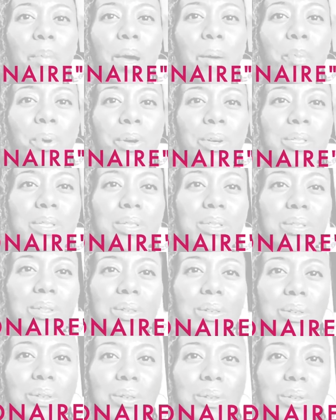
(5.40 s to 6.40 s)

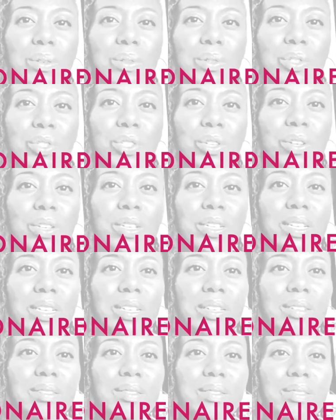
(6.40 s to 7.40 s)
personal
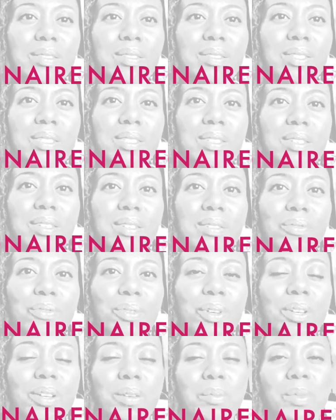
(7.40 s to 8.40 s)
journey to
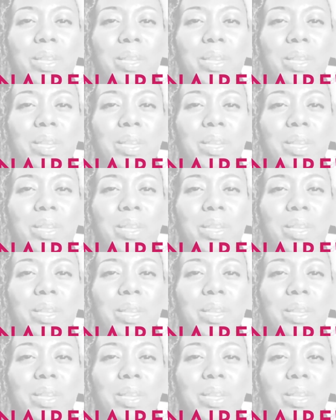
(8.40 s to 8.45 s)
freedom.